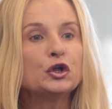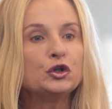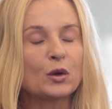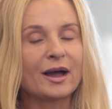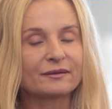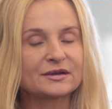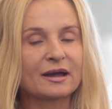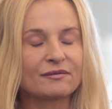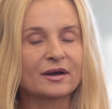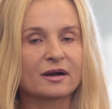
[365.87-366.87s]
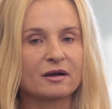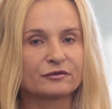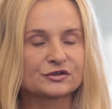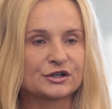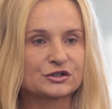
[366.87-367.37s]
You have to have that
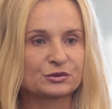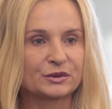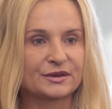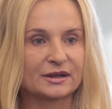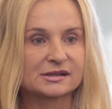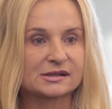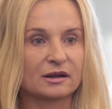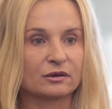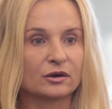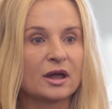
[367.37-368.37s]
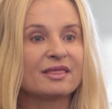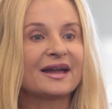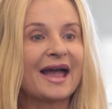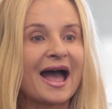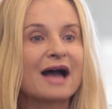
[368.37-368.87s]
conversation with that seller.
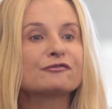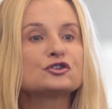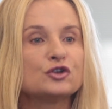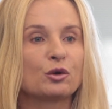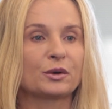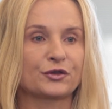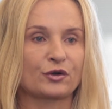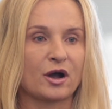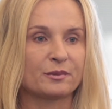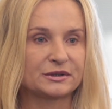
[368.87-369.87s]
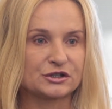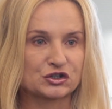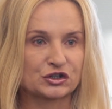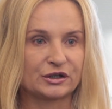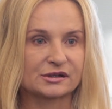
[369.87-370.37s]
They have to know what their
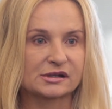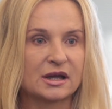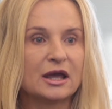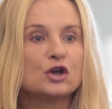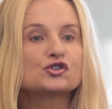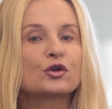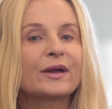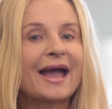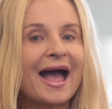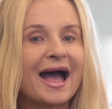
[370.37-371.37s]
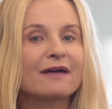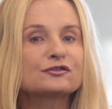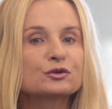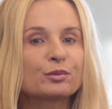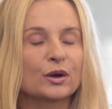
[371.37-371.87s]
competition is. So they
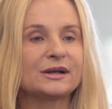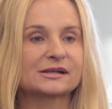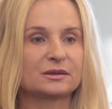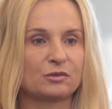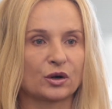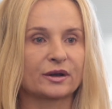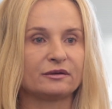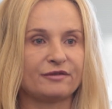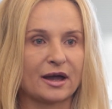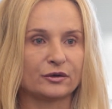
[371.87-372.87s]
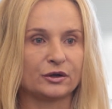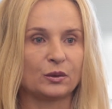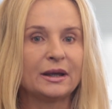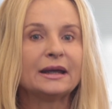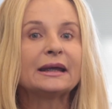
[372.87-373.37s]
have to price in market
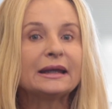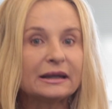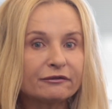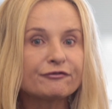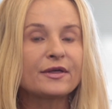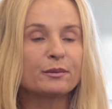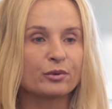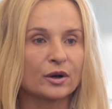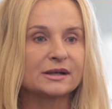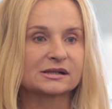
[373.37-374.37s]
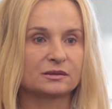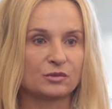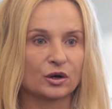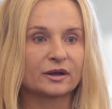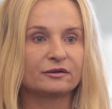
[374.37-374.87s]
value. If they price in
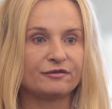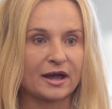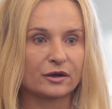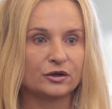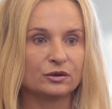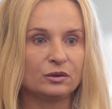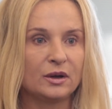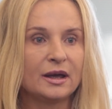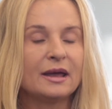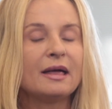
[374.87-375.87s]
market value,